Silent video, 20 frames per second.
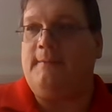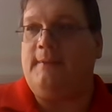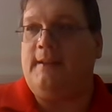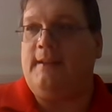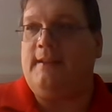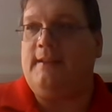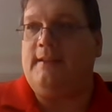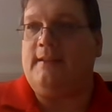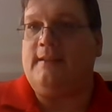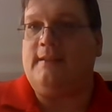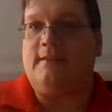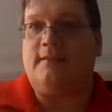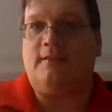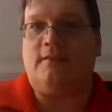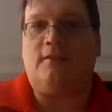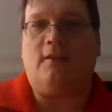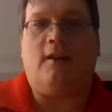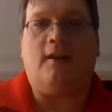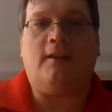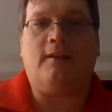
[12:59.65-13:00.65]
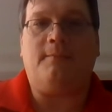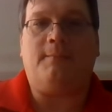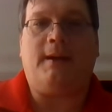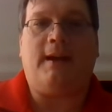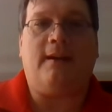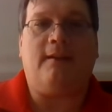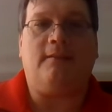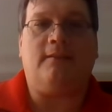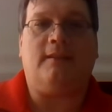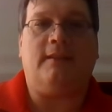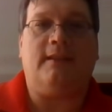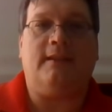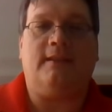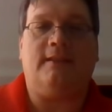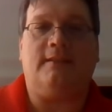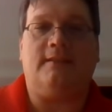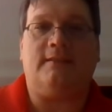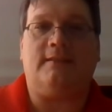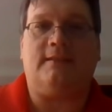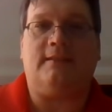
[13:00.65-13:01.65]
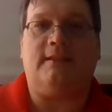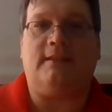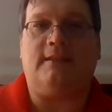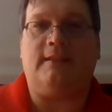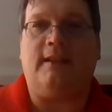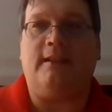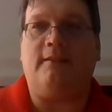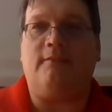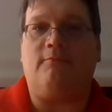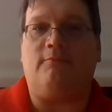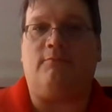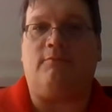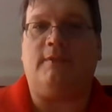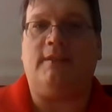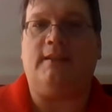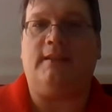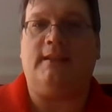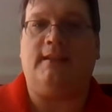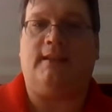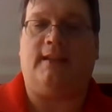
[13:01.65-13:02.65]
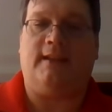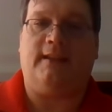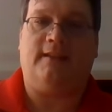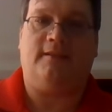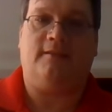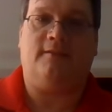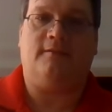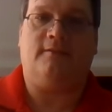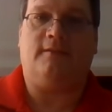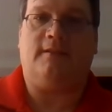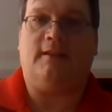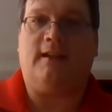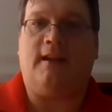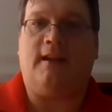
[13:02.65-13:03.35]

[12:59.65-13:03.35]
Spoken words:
is talk about things that they'd really like to